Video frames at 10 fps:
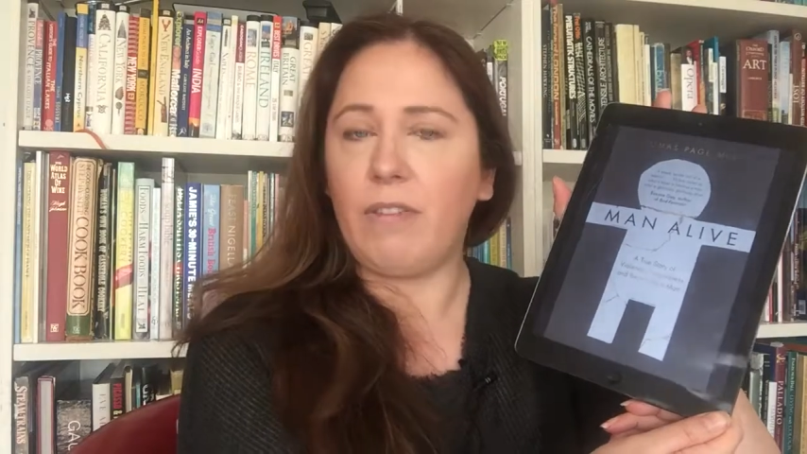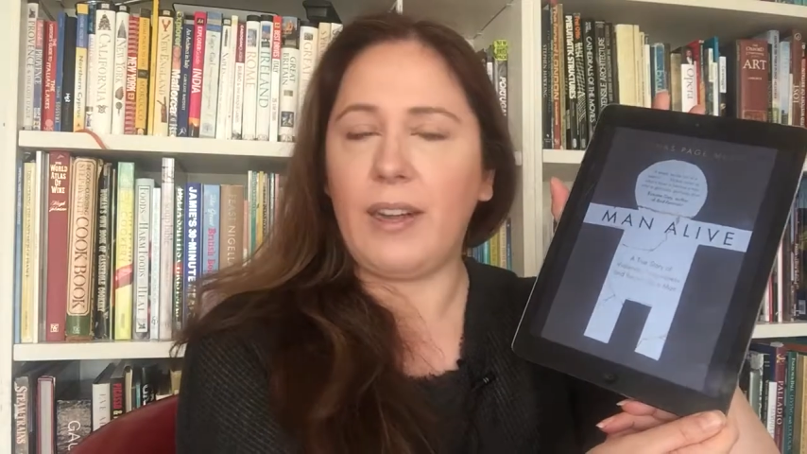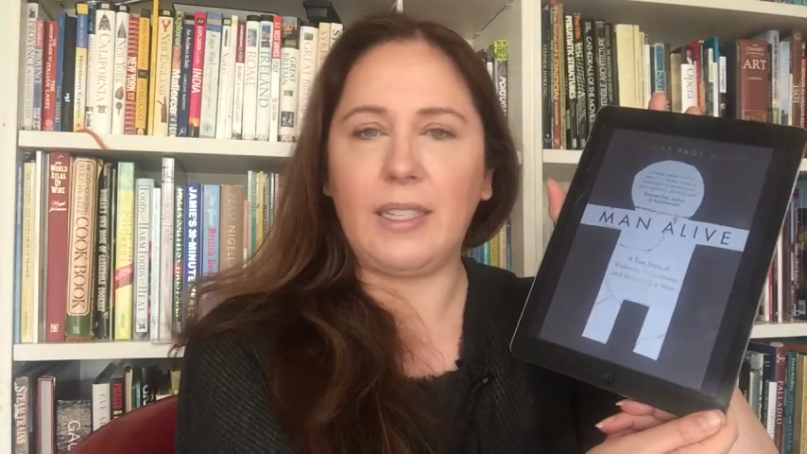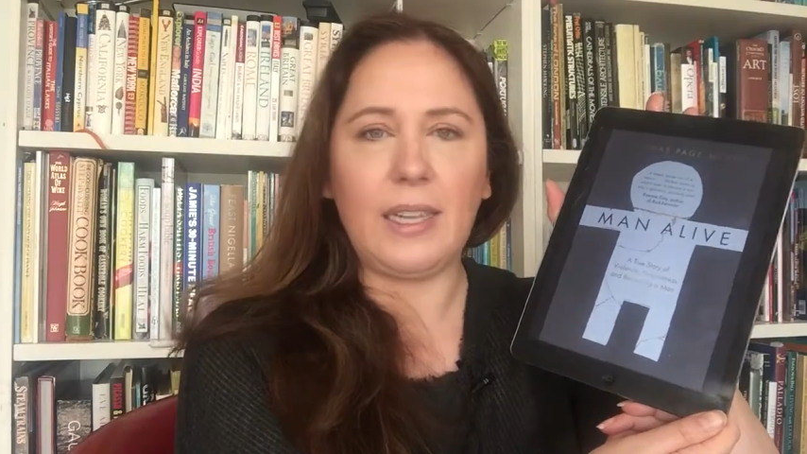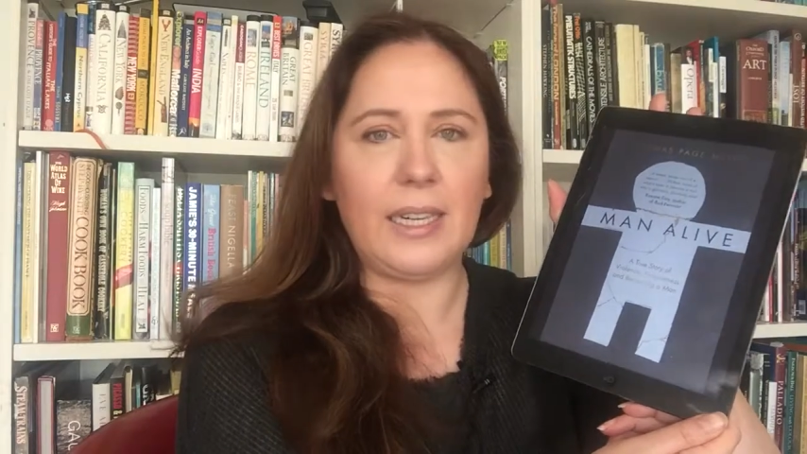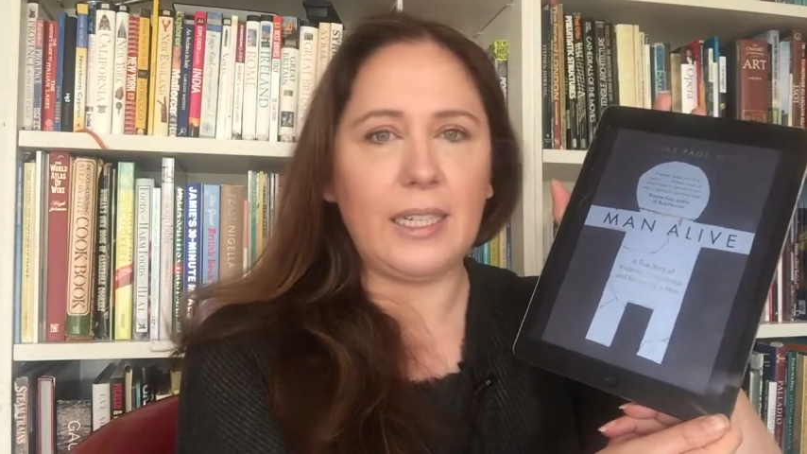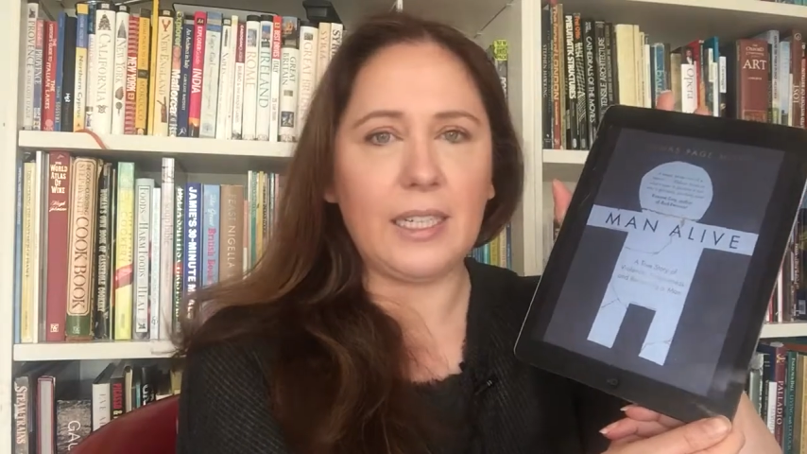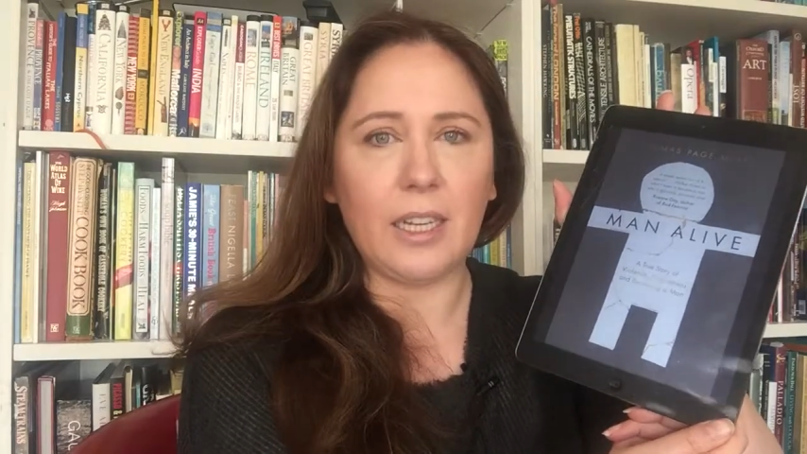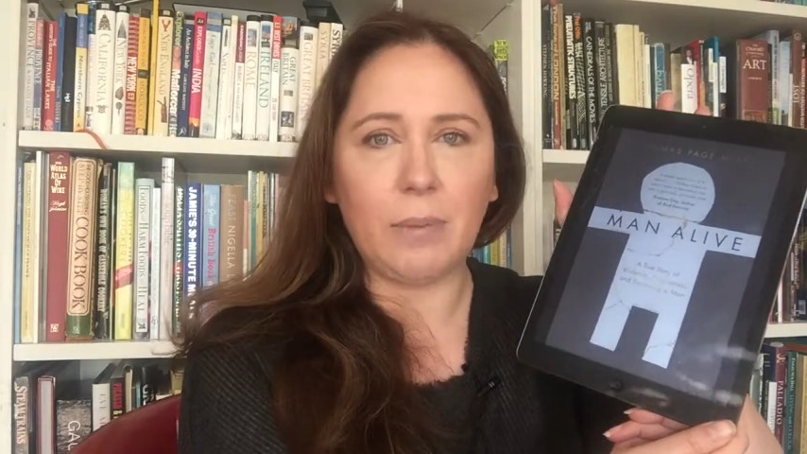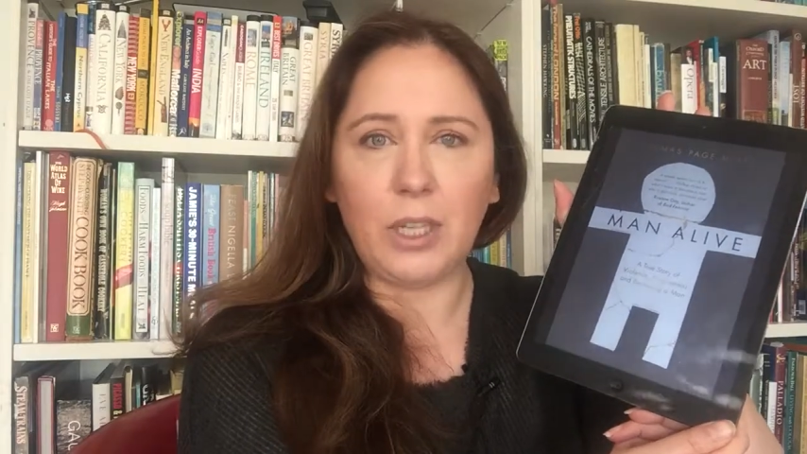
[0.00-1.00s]
fascinating
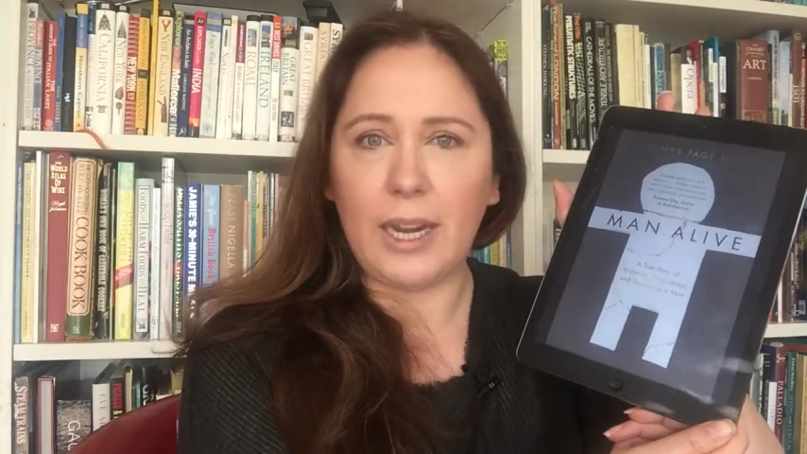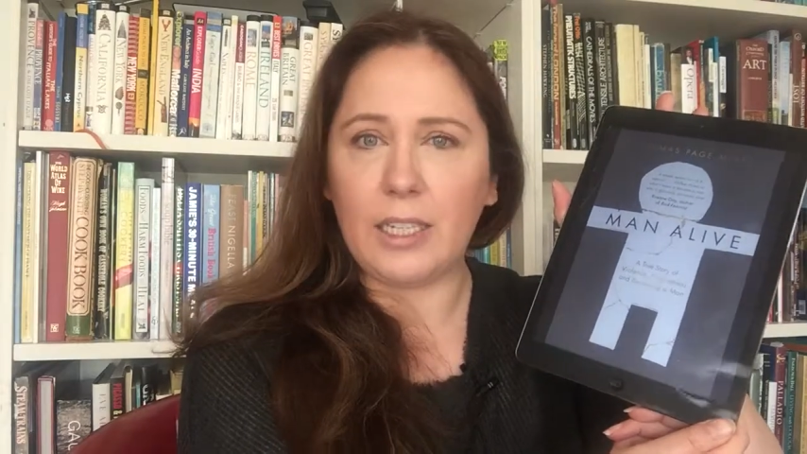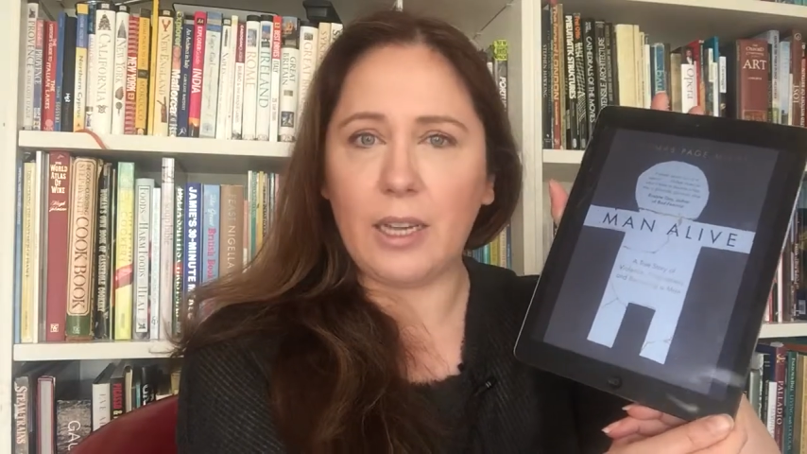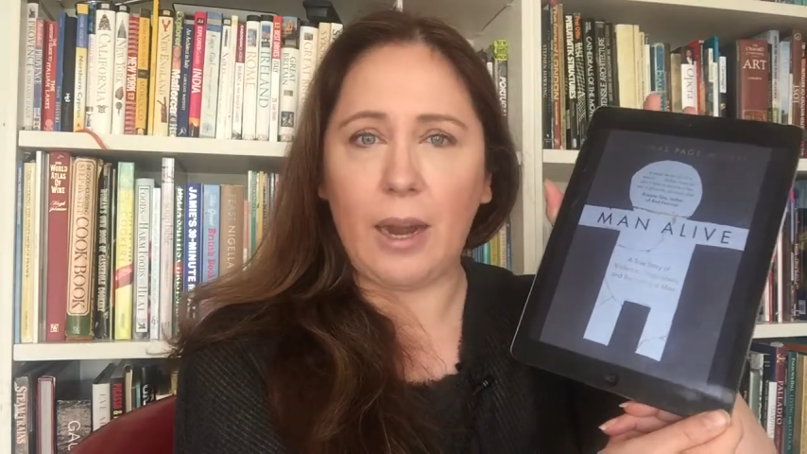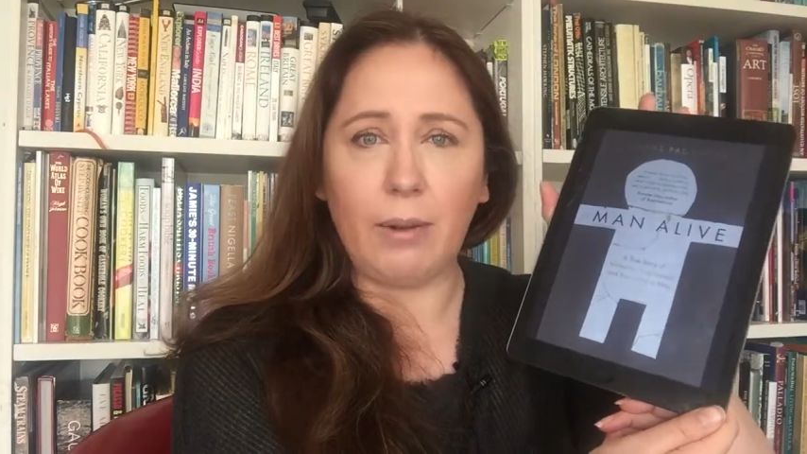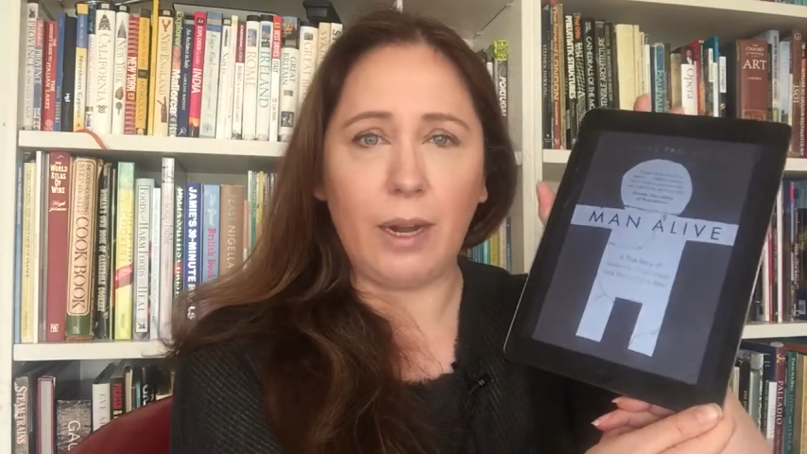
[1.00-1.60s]
subjects and,